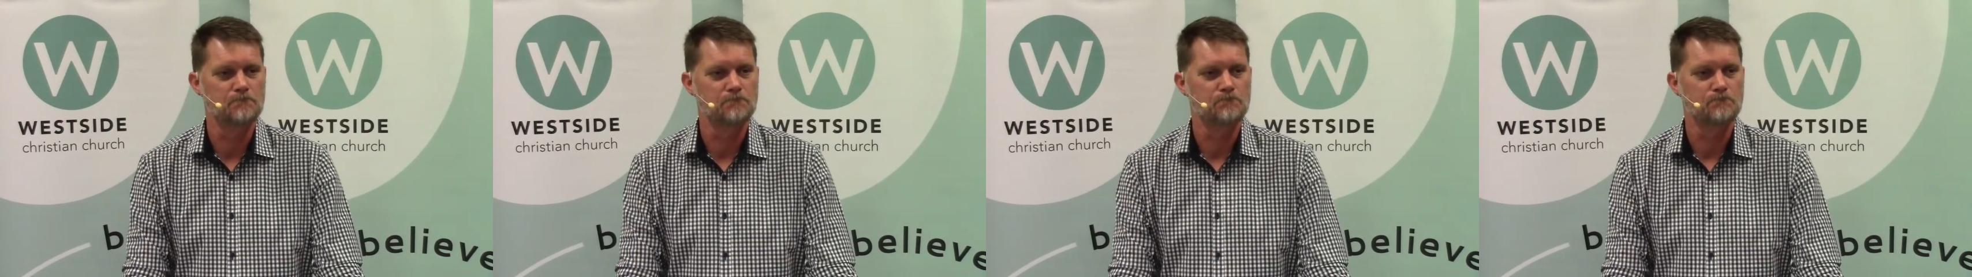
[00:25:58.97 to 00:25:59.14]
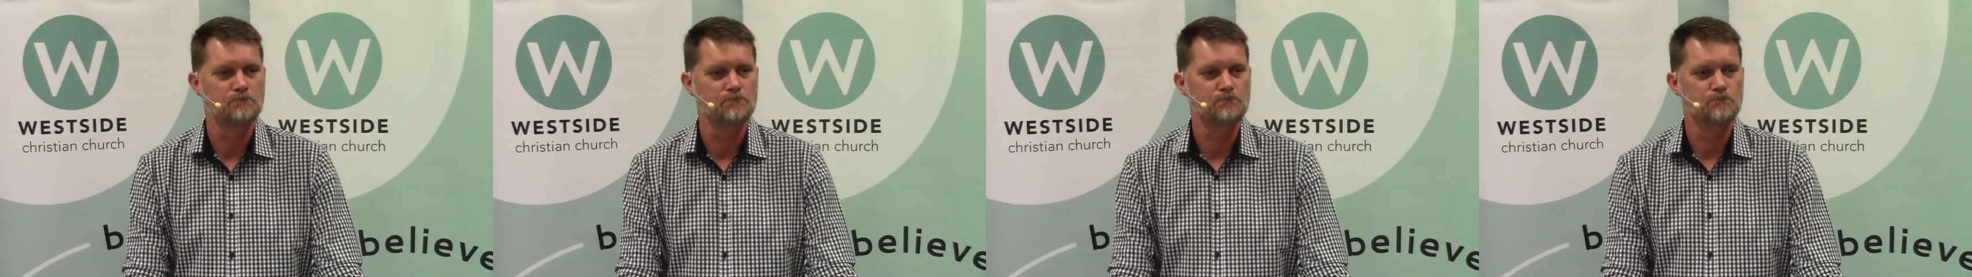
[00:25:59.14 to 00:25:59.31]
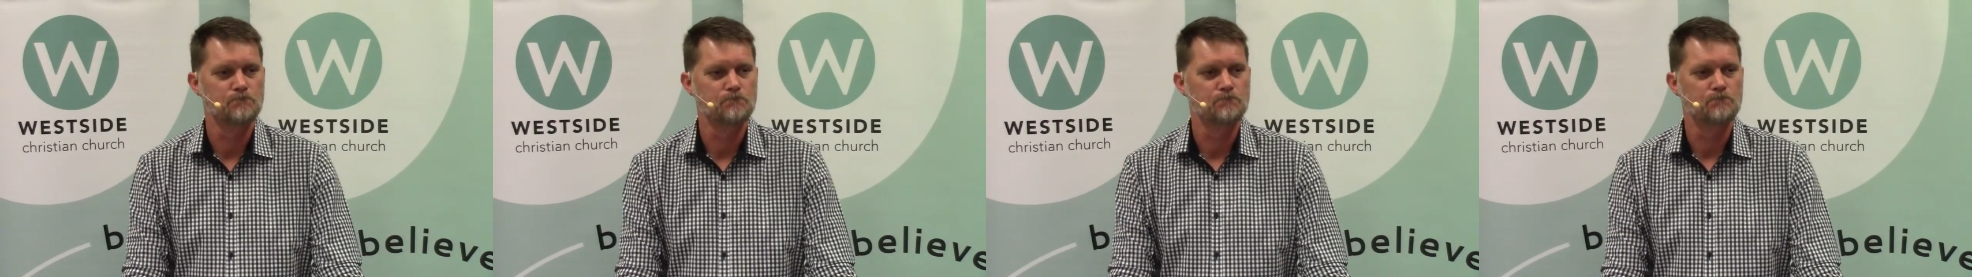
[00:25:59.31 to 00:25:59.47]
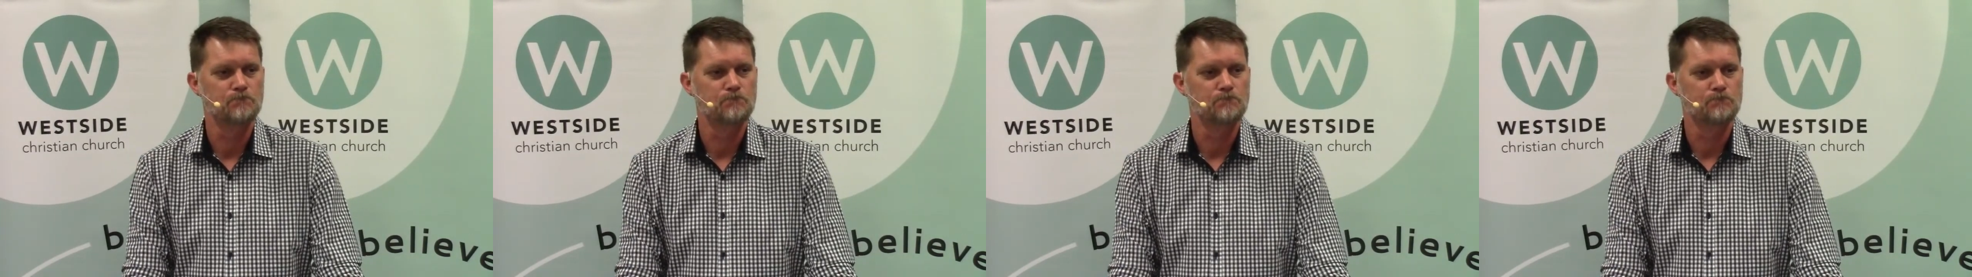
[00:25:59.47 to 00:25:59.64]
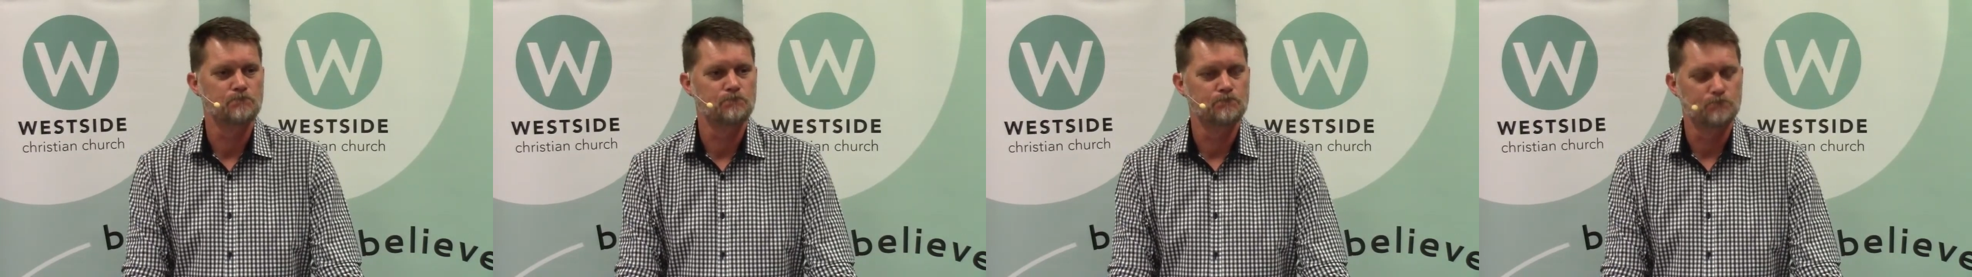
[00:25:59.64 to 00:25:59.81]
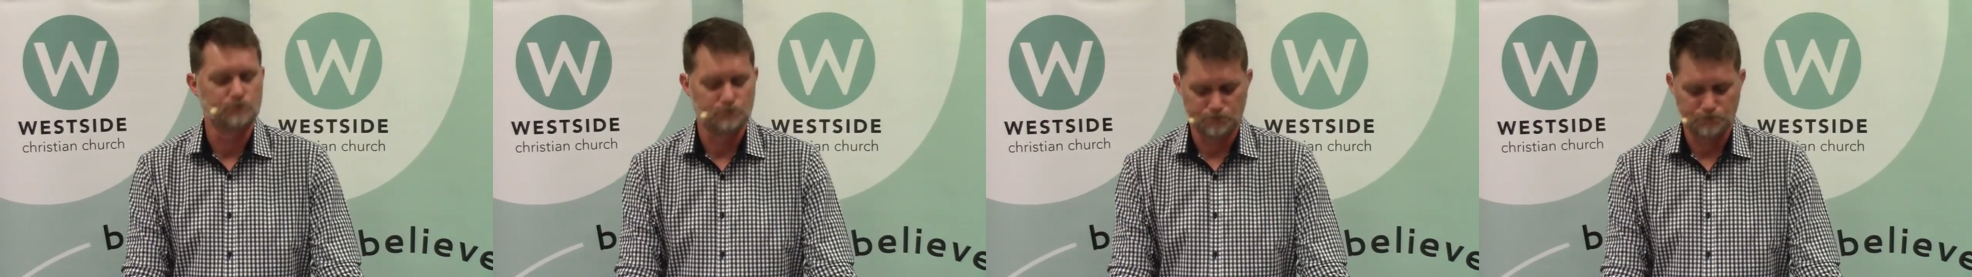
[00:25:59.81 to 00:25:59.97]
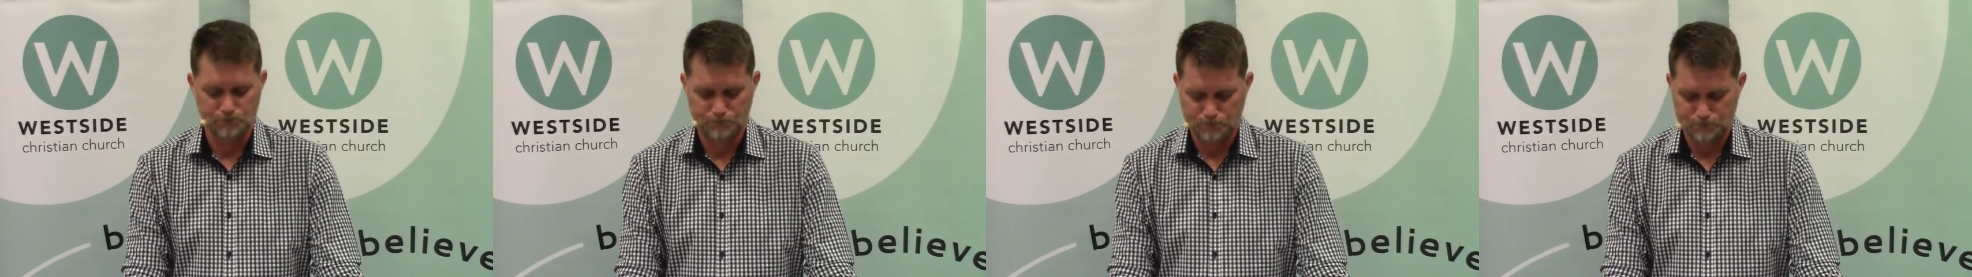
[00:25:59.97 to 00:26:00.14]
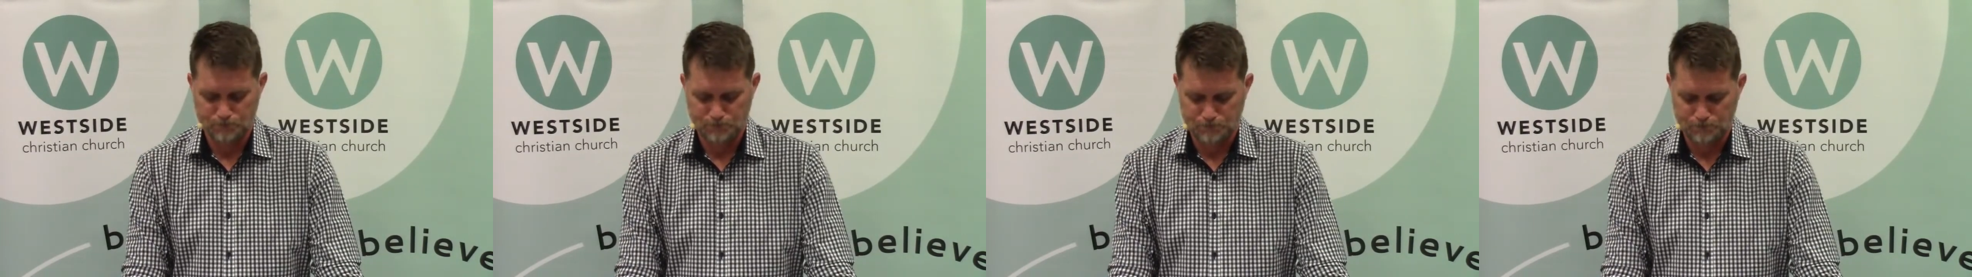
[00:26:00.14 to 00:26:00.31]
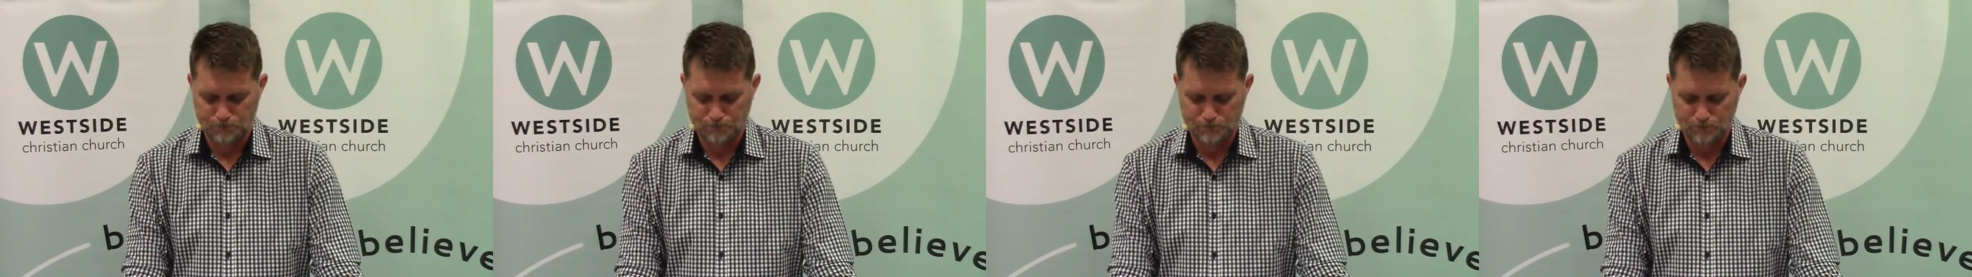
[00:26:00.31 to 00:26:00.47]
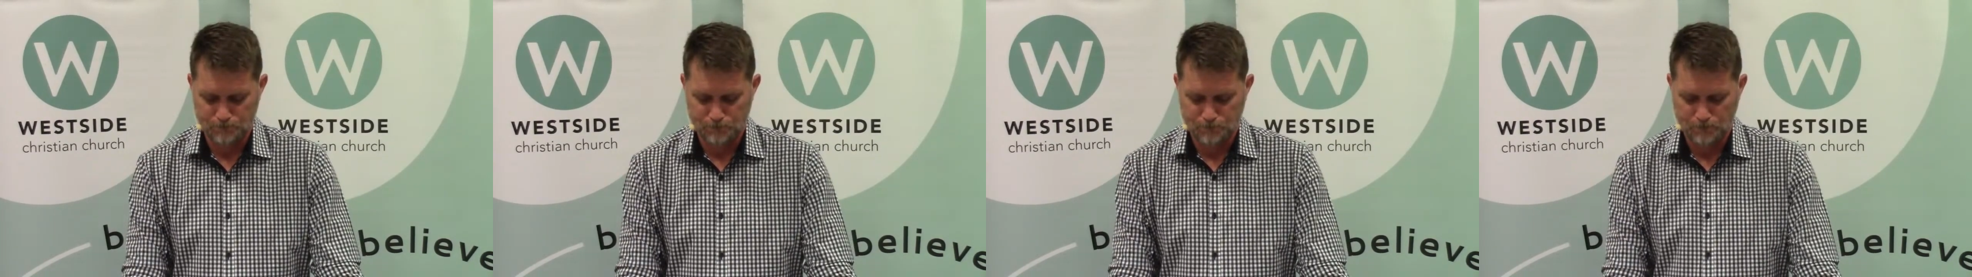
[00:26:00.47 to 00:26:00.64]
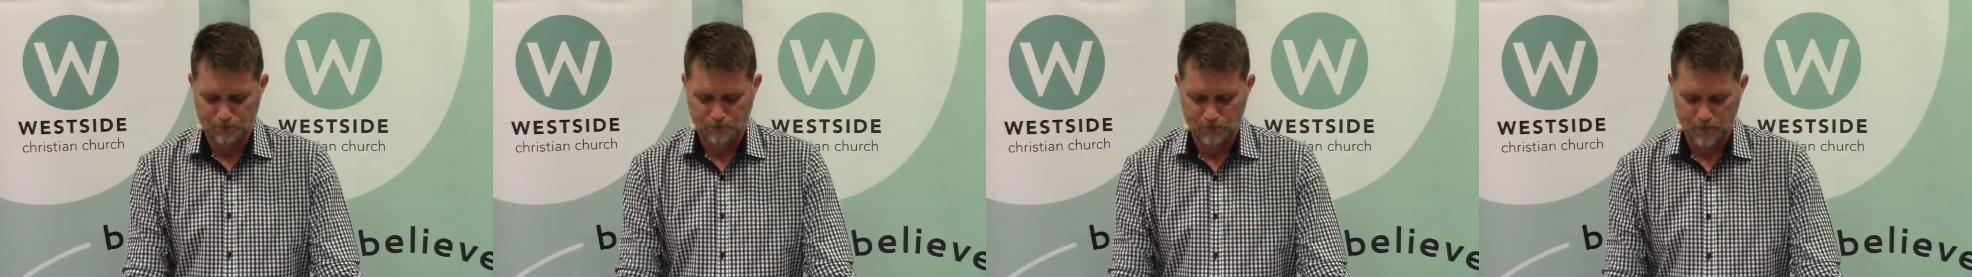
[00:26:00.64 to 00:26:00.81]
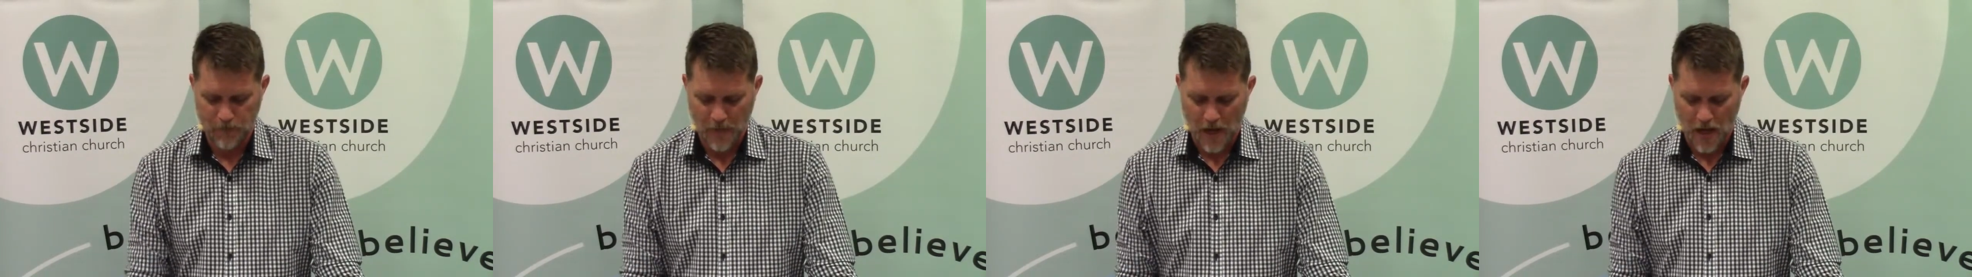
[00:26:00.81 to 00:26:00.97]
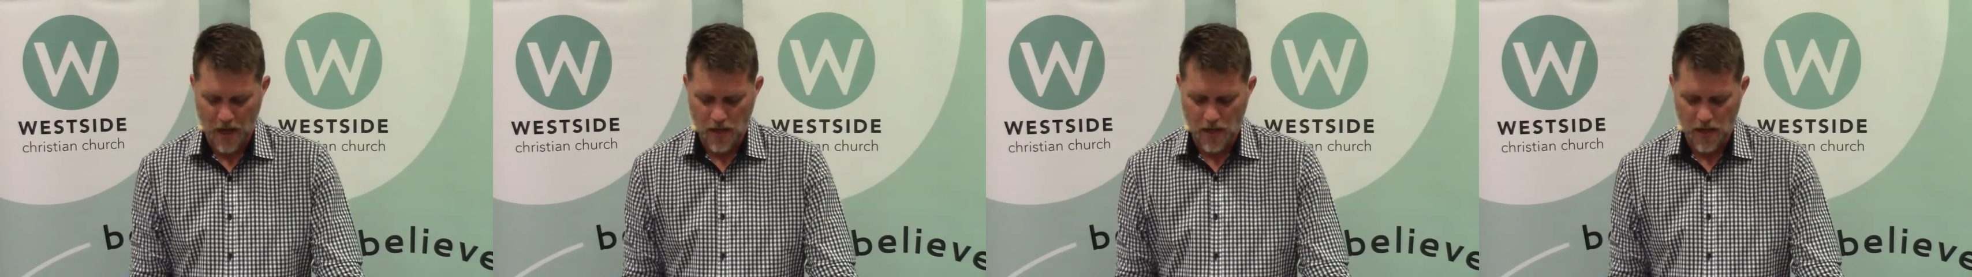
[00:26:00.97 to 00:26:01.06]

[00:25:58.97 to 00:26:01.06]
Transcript: Nobody speaks.